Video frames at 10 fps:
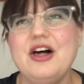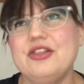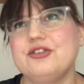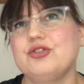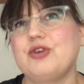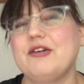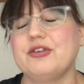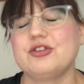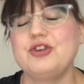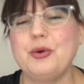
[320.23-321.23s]
There's a
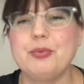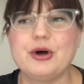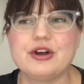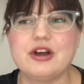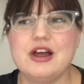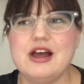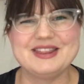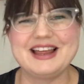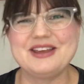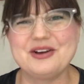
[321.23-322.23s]
traveler's notebook
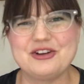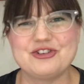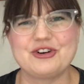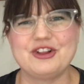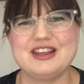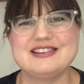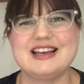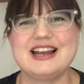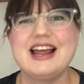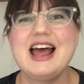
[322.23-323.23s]
that you could journal these
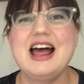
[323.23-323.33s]
in.